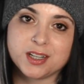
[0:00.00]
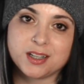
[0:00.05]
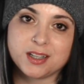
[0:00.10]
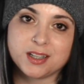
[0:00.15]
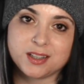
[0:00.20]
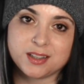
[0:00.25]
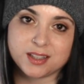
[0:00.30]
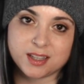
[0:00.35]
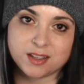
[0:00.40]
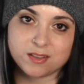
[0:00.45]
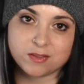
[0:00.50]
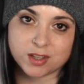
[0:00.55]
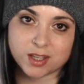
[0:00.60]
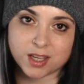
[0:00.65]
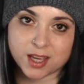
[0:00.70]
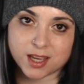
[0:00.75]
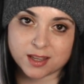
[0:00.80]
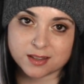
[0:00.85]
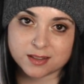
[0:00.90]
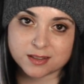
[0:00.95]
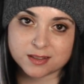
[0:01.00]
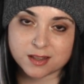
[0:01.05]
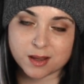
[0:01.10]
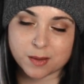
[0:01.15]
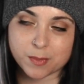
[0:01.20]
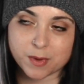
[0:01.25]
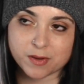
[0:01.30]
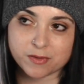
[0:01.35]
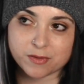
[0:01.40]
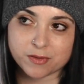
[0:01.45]
alleviate
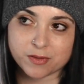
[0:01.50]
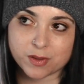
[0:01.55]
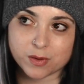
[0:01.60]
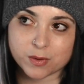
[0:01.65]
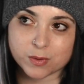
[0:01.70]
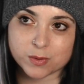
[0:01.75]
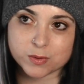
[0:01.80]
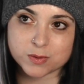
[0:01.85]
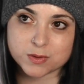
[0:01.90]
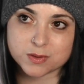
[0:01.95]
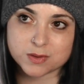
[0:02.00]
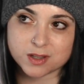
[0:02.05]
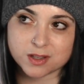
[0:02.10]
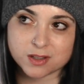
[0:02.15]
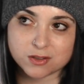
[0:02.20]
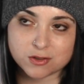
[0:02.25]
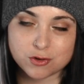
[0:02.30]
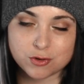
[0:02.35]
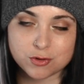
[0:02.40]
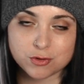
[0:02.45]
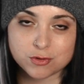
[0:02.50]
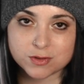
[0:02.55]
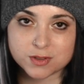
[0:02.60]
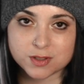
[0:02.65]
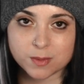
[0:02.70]
some of those issues,